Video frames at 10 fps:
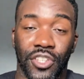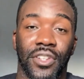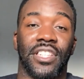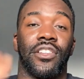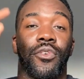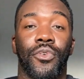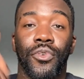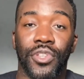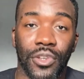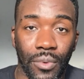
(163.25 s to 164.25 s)
You need to know who
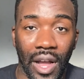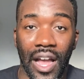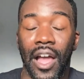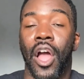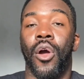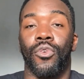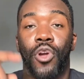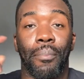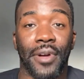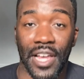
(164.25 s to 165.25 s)
you are,
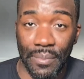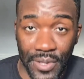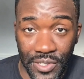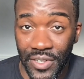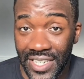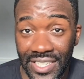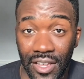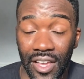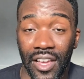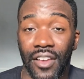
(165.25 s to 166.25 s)
your purpose on this
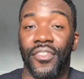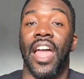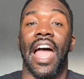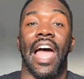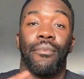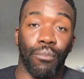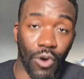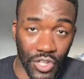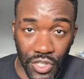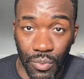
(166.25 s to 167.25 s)
earth, and
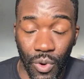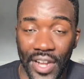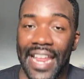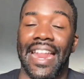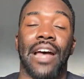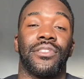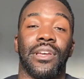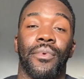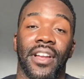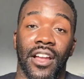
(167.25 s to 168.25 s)
what you want, and how
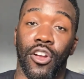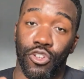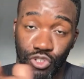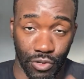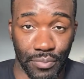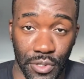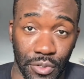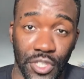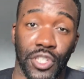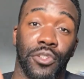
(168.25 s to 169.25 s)
someone can
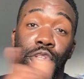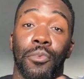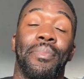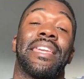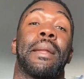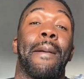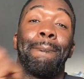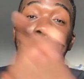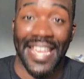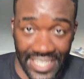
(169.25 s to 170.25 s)
contribute to you being a
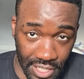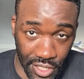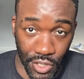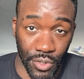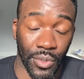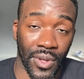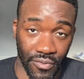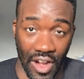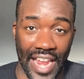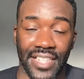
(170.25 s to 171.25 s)
better you,
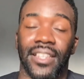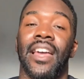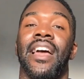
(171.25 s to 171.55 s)
right?